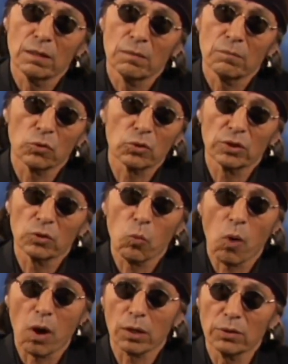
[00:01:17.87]
murdering the
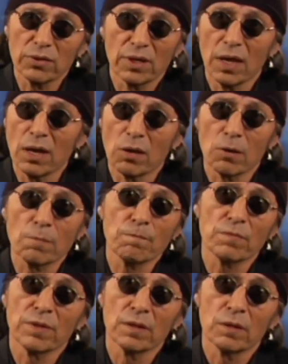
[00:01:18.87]
water, the air,
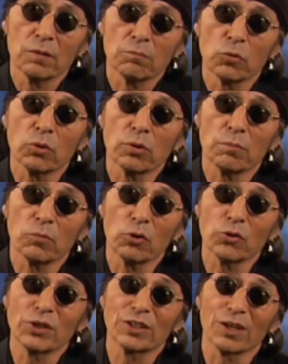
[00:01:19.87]
mur
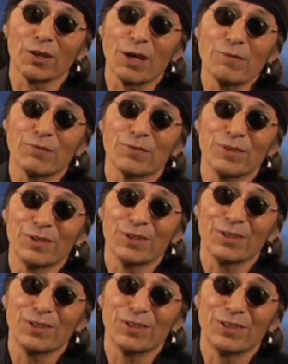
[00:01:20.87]
murdering the life
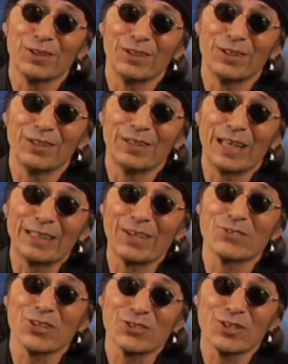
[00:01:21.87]
that
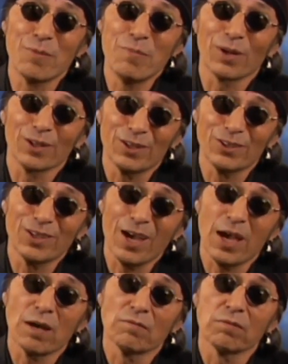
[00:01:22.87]
gives us the ability to
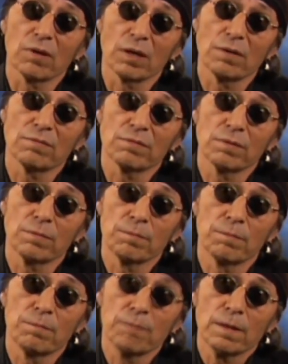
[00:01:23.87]
have life.
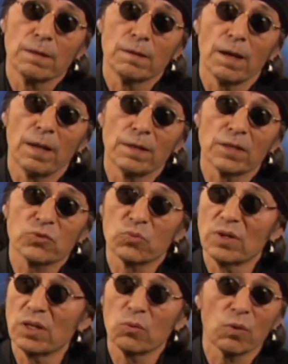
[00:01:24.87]
and that's
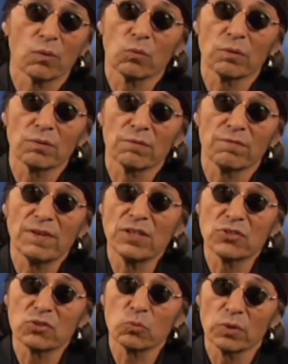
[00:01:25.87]
really what we're
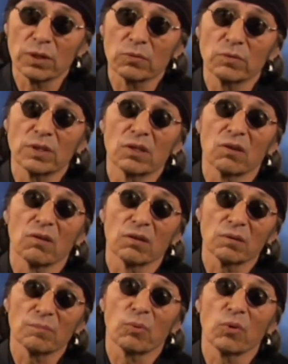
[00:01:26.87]
faced with. We can
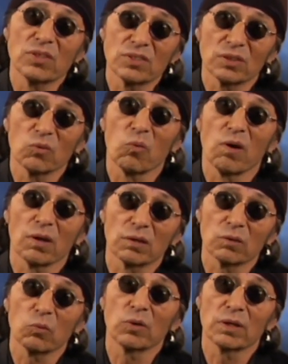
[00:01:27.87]
call it poisoning the
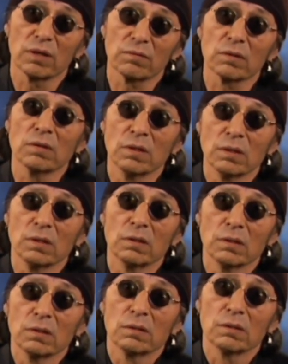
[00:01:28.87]
water or whatever,
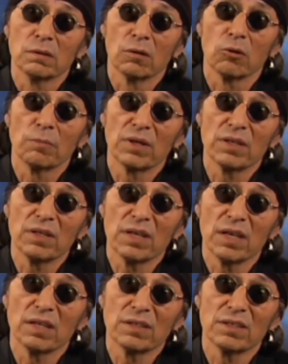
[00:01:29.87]
you know, but in the
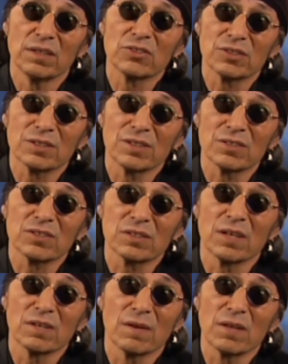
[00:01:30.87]
end, it's, it's,
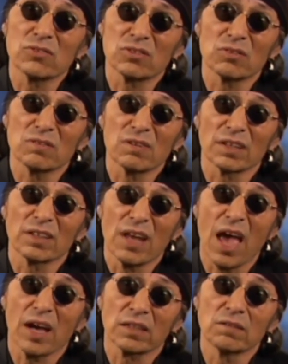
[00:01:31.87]
it's like an
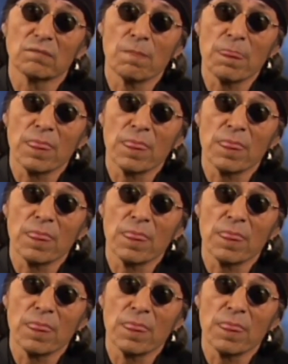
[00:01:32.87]
act of